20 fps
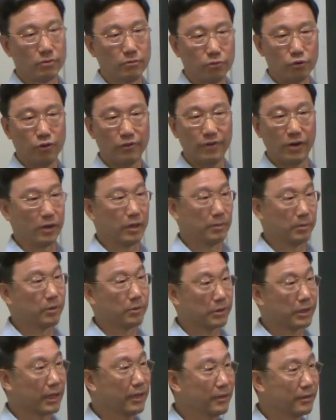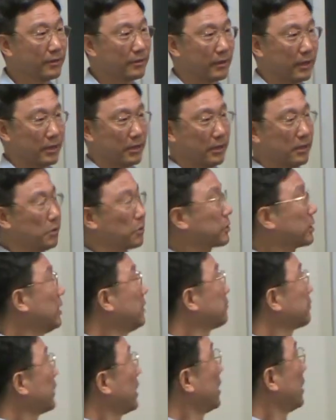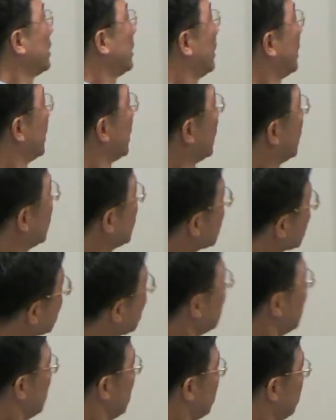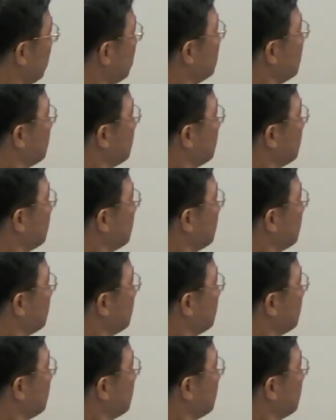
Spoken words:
new variable, okay? That's it, okay? So,